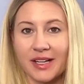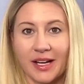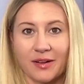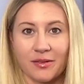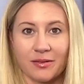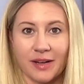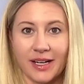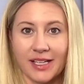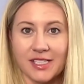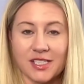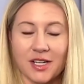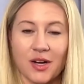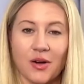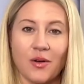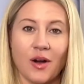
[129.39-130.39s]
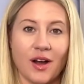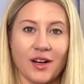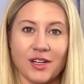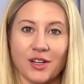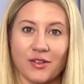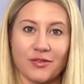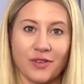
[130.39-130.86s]
and ready to go on
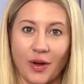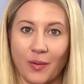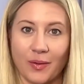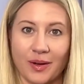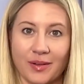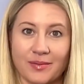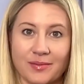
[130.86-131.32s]
your phone.